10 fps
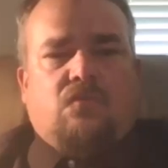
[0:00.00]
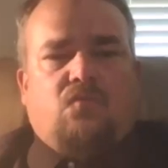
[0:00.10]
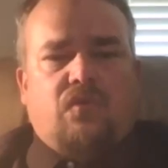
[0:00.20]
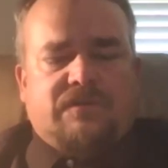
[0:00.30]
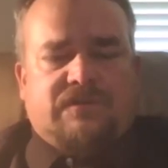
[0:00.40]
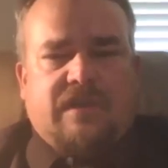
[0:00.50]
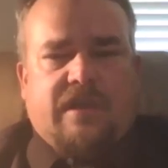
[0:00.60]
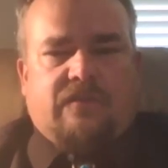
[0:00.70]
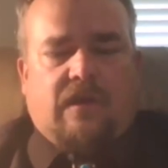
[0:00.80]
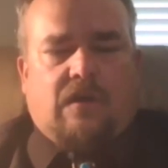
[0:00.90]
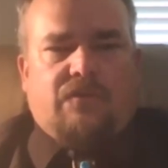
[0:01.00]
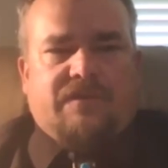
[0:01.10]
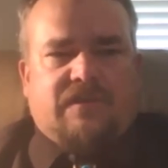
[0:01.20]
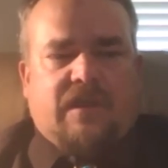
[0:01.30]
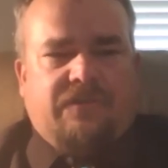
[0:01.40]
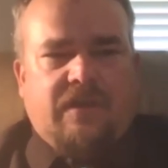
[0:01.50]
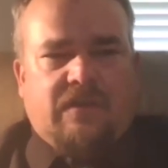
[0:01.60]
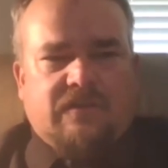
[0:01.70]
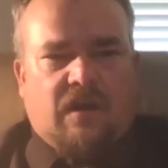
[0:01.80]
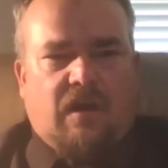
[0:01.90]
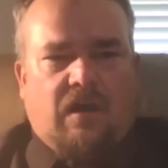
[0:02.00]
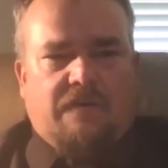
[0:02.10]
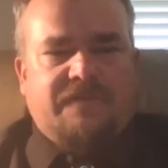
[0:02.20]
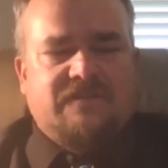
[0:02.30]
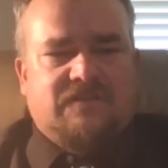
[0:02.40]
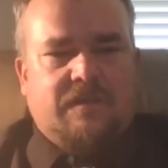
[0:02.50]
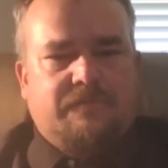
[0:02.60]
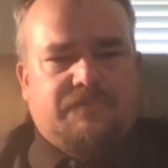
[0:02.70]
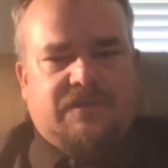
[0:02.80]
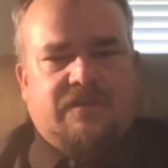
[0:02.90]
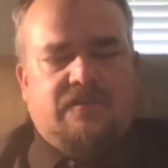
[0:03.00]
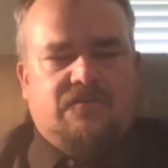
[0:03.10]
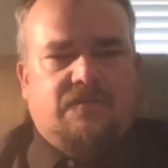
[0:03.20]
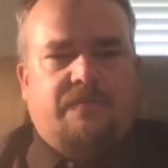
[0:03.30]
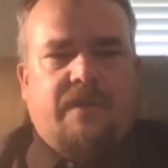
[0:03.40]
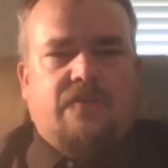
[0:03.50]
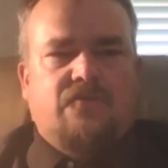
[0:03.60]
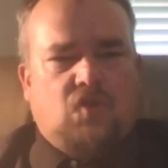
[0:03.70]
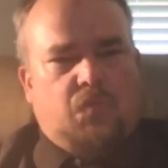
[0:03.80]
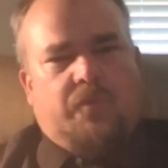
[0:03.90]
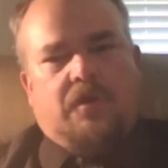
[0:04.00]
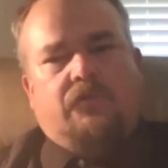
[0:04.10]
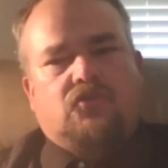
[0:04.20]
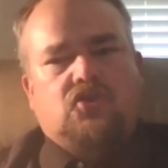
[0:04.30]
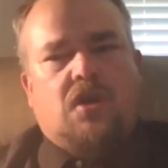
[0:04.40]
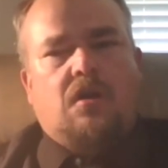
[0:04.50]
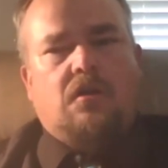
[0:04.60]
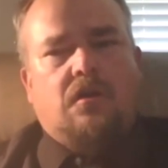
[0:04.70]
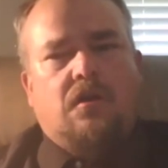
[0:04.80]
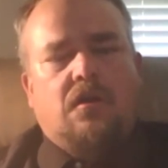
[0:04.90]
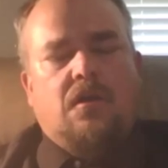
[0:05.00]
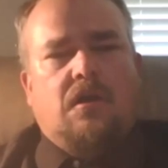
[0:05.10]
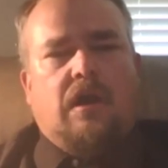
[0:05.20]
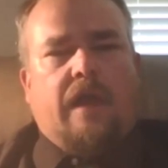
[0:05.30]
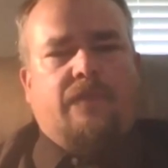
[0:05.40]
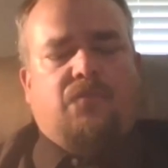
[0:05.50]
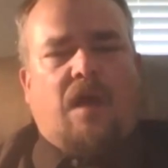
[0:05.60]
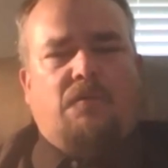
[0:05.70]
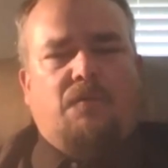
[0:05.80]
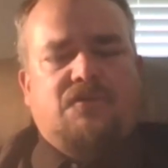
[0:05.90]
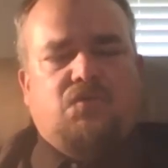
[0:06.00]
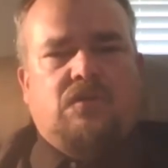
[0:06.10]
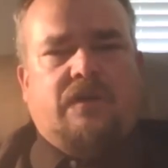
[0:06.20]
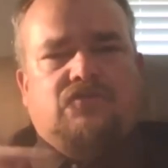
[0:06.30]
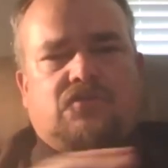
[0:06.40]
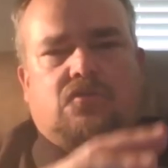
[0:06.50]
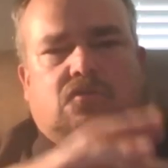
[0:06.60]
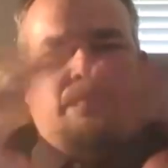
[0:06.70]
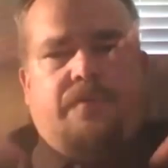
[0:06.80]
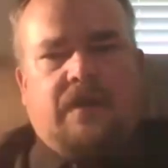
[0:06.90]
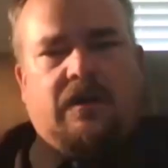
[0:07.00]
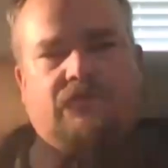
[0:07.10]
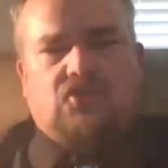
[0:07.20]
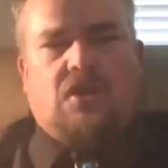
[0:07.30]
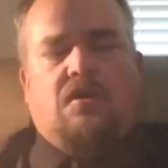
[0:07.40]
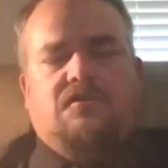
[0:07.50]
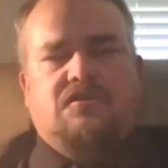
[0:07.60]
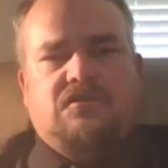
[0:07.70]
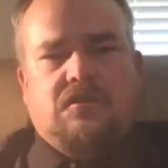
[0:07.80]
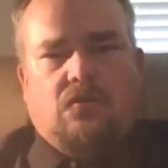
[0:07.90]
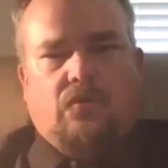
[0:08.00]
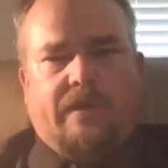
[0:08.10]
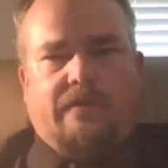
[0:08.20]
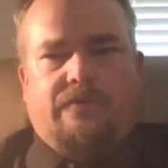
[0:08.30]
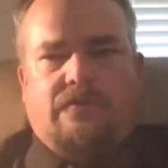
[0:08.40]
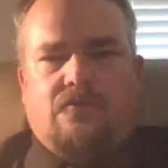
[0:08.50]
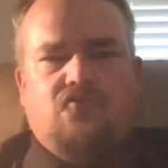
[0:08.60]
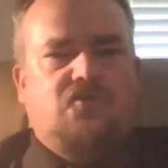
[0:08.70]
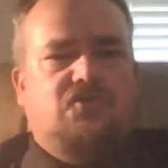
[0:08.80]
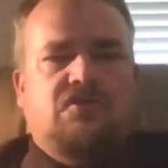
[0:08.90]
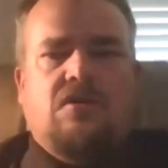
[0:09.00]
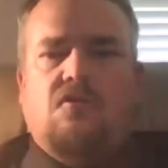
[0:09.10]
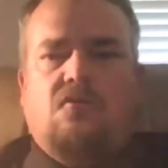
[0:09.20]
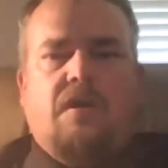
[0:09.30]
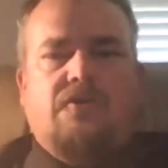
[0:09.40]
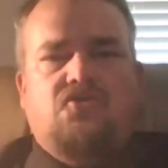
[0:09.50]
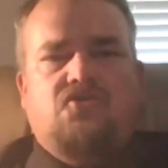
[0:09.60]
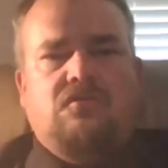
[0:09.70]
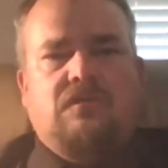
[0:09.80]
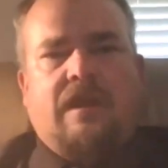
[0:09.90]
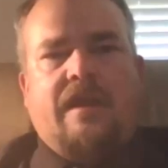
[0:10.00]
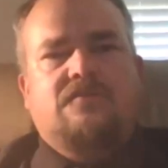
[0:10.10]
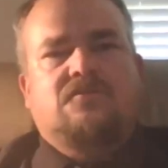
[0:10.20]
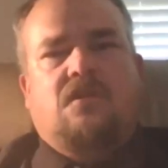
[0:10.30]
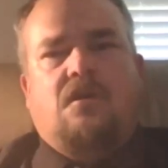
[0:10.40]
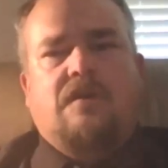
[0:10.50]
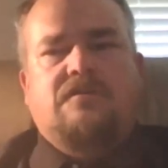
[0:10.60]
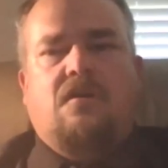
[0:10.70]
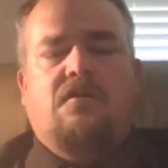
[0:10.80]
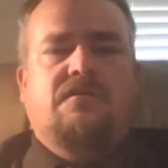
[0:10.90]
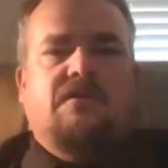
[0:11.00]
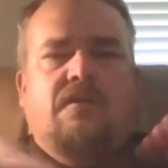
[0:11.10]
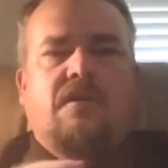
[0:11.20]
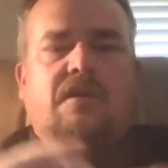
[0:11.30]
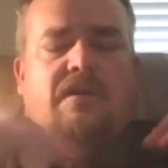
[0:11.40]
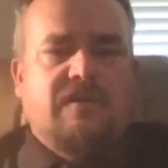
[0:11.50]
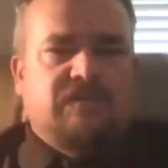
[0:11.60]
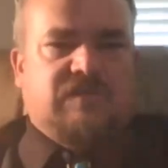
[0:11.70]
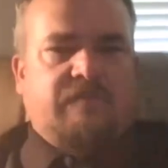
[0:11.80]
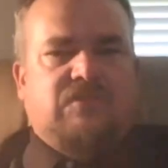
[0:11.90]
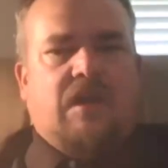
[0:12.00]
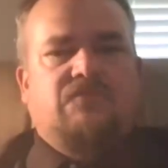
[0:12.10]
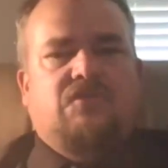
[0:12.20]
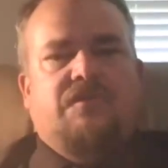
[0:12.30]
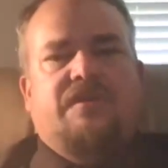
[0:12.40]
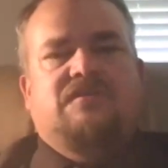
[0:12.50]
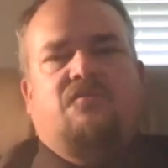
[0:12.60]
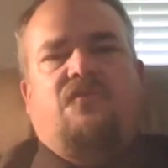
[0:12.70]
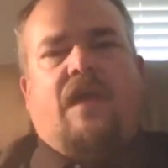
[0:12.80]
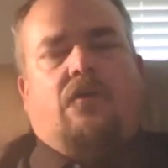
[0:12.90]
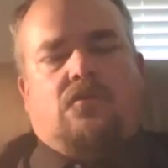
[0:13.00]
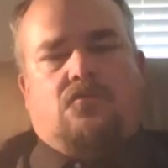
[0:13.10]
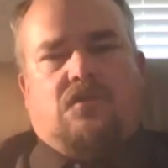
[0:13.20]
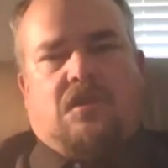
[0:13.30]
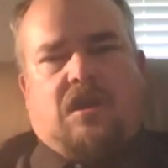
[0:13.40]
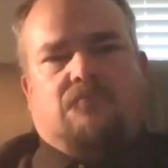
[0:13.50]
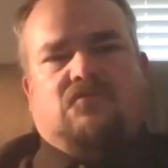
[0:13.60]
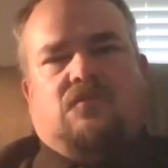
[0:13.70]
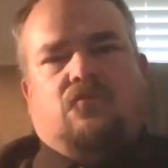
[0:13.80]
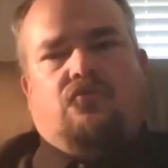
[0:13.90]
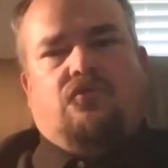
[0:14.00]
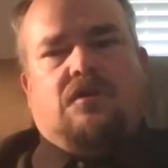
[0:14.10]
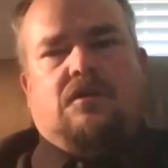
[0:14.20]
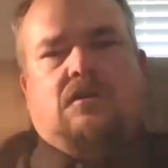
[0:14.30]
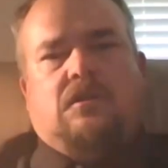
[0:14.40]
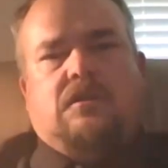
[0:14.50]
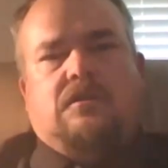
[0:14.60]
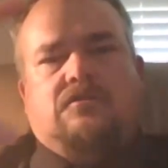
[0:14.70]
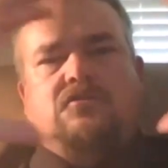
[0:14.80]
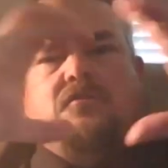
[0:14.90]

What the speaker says: I would say, though, is I think it's often tempting to make too big of a chunk. And the problem is when you have too big of a chunk to deal with, there's just so much you can't talk. It's hard to, sometimes there is some value that comes from really